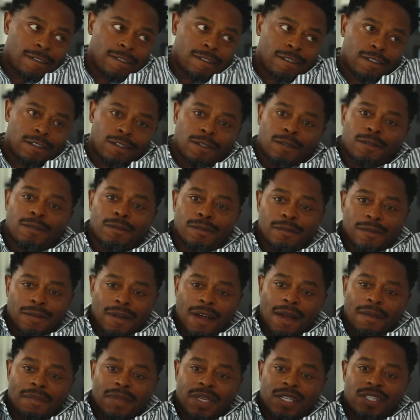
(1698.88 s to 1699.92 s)
So
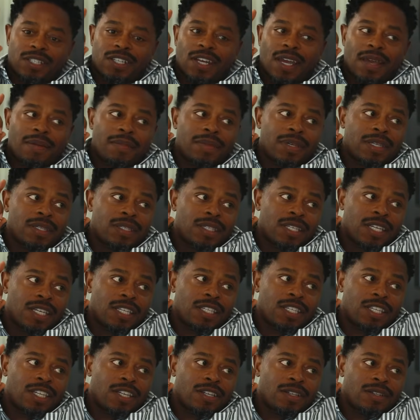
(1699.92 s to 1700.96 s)
I meet Jamie
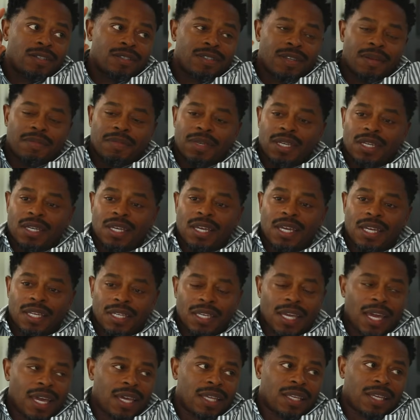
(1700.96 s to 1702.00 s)
10 years, I meet
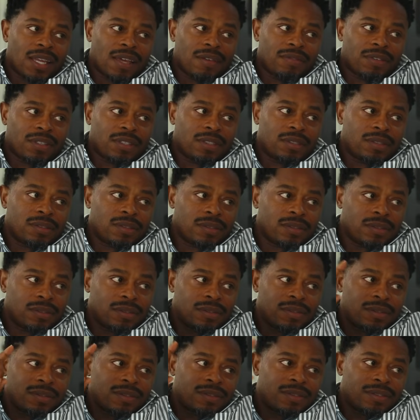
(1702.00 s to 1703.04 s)
NK 11.
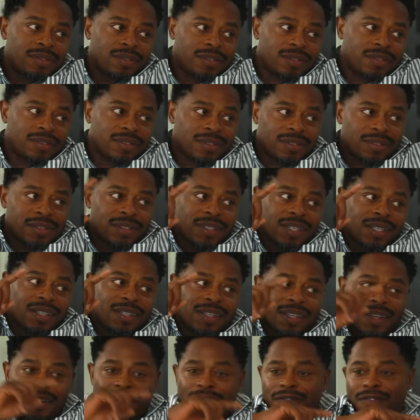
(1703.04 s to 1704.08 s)
And
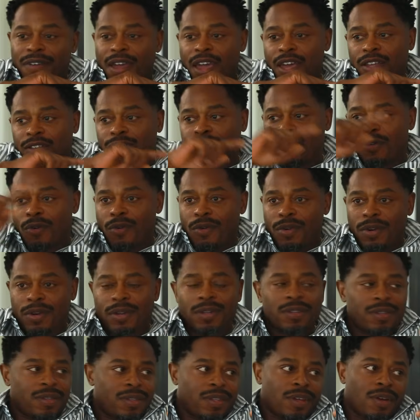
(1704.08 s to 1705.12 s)
then fast
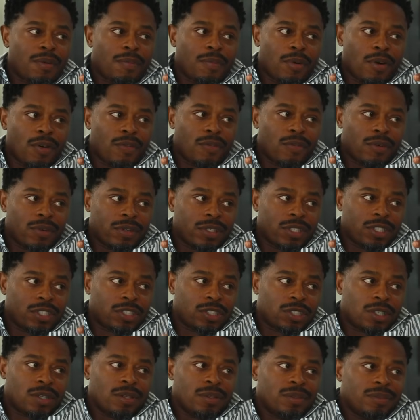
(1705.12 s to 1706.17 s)
forward, they're both on this
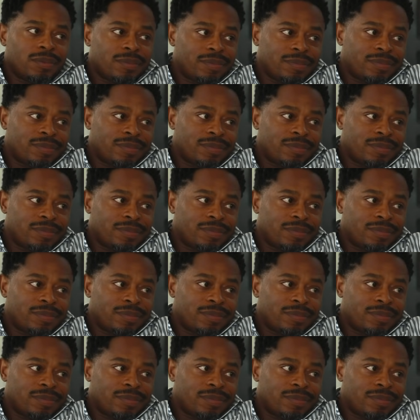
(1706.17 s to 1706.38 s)
show.